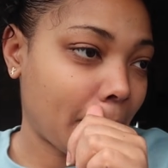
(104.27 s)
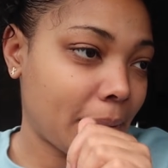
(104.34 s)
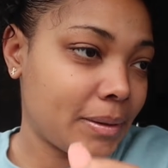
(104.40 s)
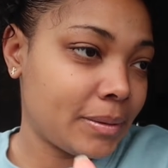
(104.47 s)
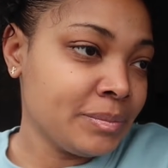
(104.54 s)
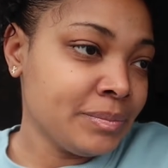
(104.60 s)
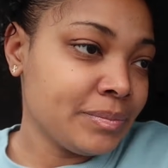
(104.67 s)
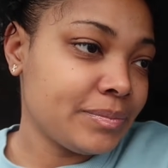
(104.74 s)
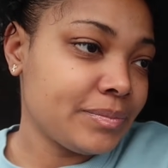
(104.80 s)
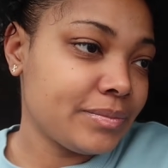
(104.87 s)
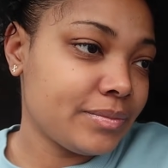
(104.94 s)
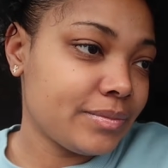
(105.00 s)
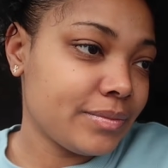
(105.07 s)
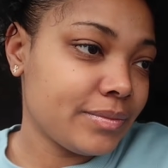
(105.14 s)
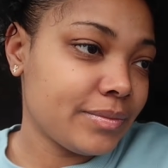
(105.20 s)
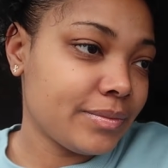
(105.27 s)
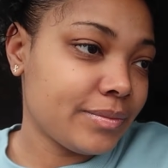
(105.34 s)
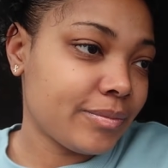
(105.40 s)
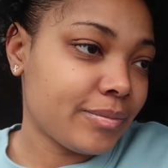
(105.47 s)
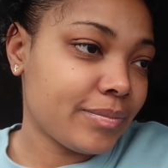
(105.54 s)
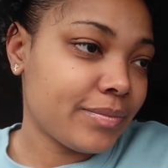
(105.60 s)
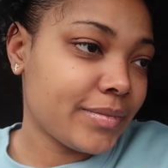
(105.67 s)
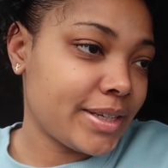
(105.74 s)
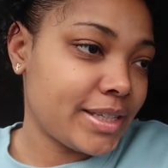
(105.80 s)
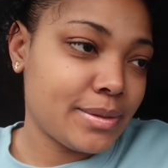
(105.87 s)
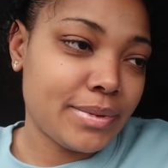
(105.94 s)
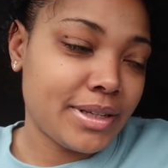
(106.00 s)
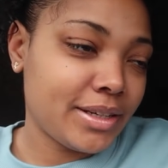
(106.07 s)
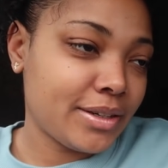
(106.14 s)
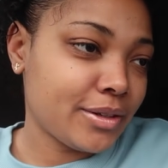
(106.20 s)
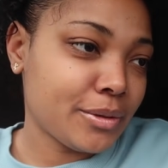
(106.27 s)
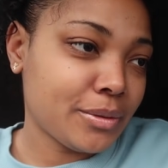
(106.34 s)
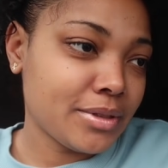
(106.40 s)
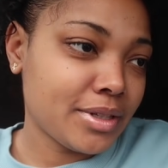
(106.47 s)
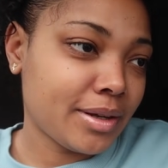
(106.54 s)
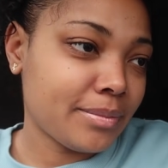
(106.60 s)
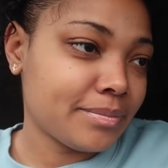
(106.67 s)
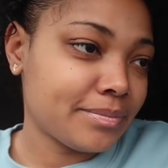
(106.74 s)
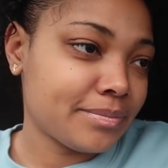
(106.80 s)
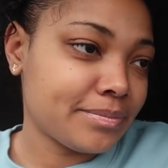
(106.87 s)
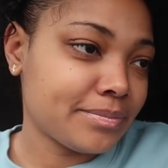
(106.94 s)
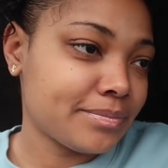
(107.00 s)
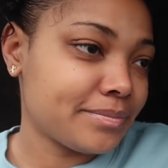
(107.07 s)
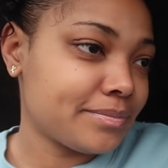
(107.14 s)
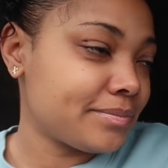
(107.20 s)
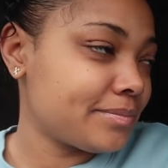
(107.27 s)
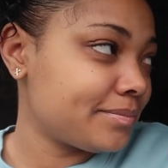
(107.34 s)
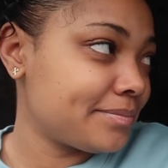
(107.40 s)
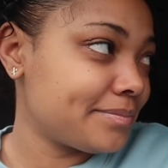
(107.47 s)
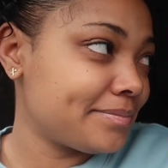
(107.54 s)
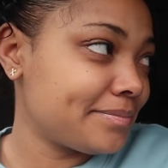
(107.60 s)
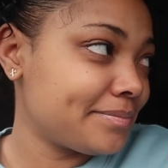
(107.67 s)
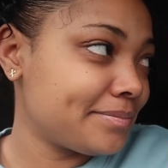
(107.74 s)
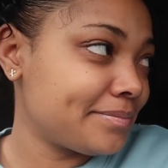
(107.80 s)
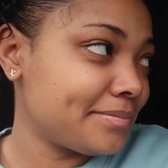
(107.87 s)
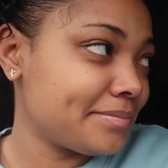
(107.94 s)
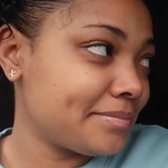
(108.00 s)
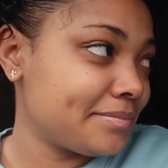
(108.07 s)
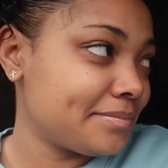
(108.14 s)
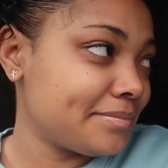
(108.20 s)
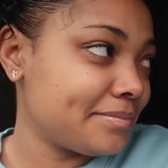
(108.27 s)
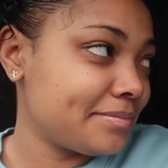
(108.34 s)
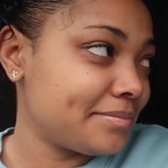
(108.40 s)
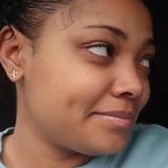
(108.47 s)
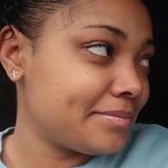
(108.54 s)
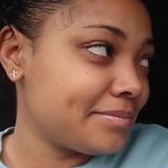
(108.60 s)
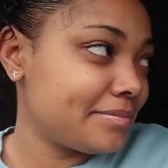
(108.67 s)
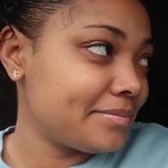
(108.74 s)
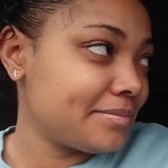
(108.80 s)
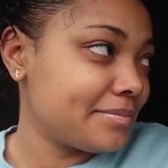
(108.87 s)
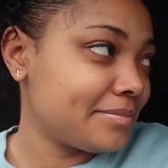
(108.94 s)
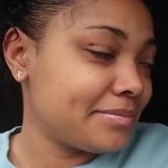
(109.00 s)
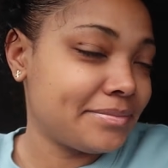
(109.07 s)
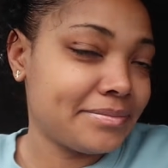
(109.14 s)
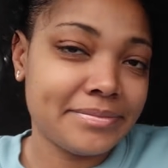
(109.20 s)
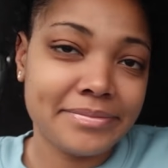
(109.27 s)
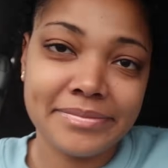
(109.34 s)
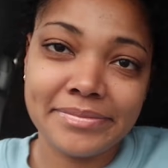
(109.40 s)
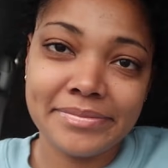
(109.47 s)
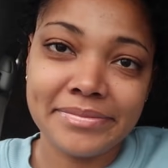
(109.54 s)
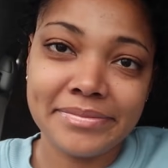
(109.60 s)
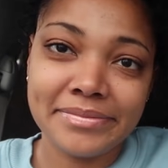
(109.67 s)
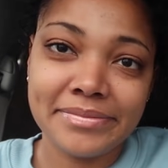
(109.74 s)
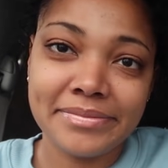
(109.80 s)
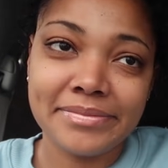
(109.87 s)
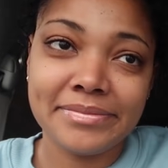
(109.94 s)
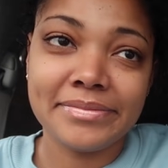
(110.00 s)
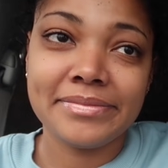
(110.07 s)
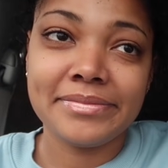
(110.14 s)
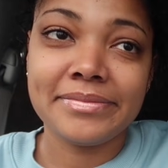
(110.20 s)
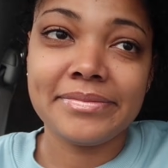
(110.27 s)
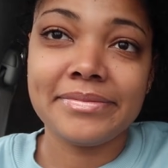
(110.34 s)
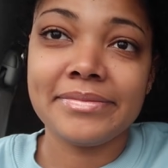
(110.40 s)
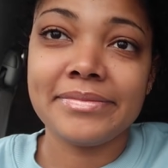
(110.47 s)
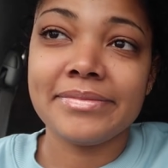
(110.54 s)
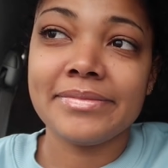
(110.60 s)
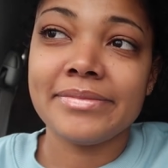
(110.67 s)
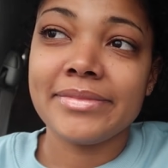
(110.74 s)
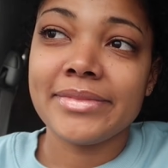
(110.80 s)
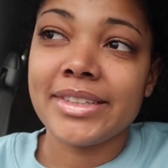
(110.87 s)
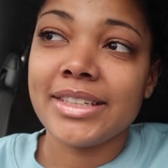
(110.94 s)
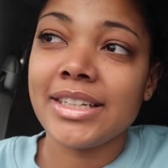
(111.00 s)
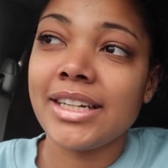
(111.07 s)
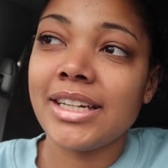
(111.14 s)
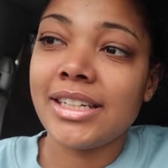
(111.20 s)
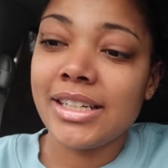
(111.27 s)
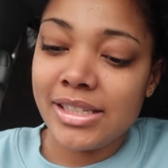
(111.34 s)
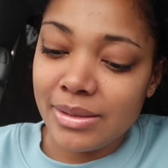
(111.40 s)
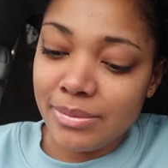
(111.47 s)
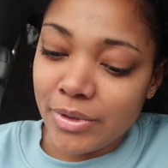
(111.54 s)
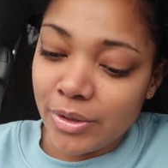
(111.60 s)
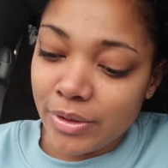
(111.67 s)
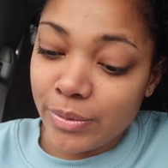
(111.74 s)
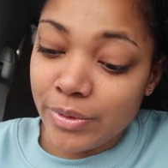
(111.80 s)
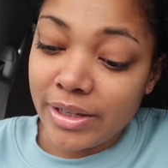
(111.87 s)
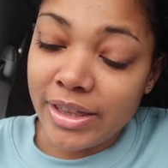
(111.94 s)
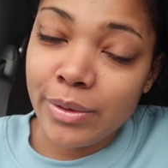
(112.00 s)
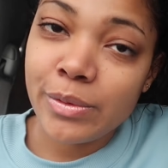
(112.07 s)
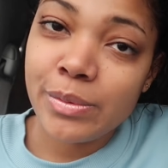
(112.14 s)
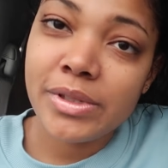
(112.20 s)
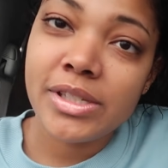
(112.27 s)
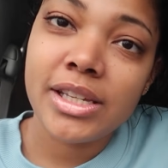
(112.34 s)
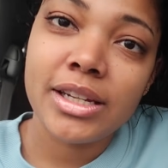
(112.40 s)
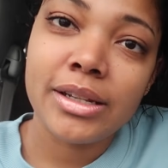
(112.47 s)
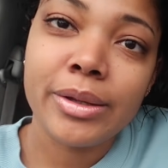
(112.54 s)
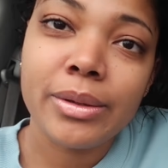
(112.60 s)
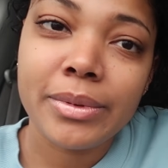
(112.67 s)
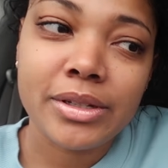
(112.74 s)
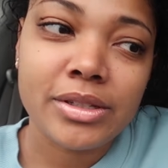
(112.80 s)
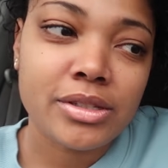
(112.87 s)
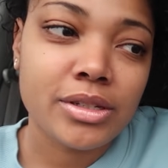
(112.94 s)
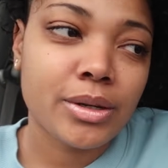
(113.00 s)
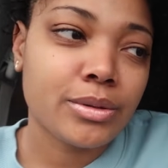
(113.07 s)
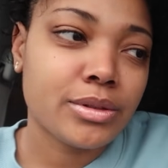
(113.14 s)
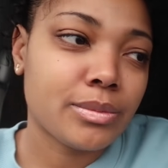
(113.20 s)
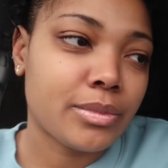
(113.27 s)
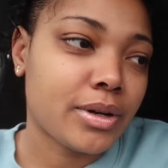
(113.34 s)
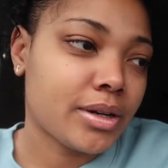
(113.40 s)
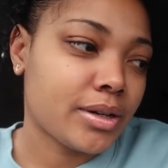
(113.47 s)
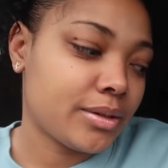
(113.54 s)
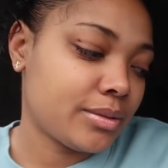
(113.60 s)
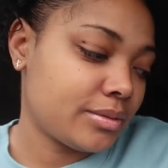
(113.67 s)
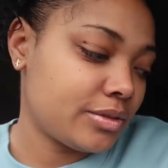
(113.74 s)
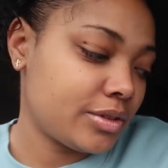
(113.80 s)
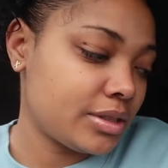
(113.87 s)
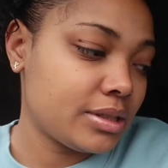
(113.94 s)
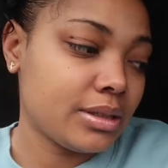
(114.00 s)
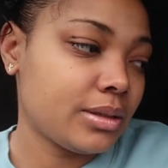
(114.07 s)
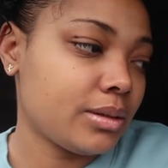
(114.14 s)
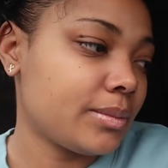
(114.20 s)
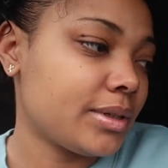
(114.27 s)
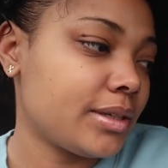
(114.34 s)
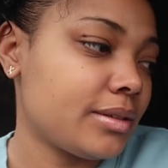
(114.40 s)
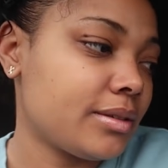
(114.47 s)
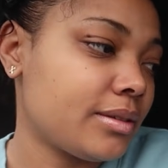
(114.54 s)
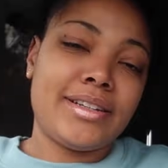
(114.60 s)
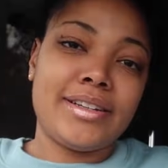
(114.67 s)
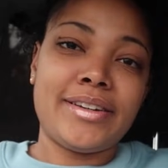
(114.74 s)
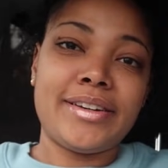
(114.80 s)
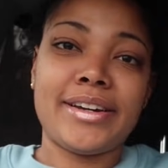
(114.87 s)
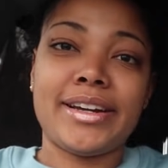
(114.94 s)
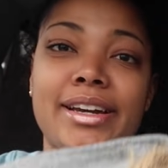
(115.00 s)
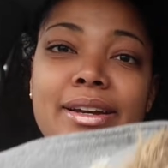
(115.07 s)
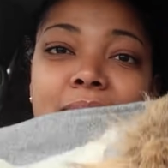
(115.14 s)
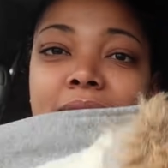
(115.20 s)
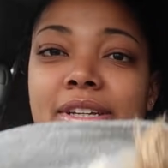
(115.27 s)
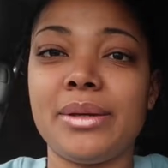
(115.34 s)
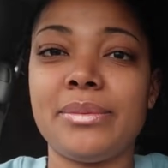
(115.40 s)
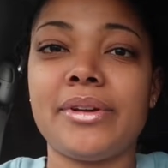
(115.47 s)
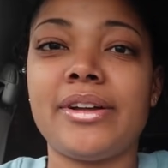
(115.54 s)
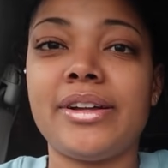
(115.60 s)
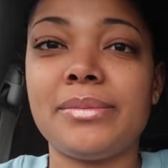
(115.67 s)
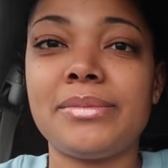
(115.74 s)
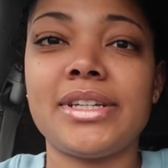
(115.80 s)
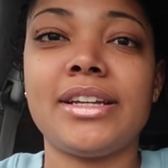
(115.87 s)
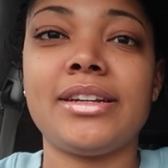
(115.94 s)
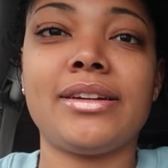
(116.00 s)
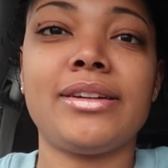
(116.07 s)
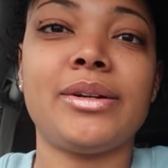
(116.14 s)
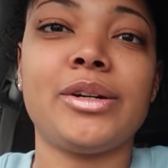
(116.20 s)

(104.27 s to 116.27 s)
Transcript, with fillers: Oh, it's up there the whole time. It's been there the whole time. Mm, it's forty degrees. I feel like it's colder than that, though. It does seem colder. I think we're supposed to get a little bit of snow tomorrow. Just a little bit. All right, we'll keep y'all updated on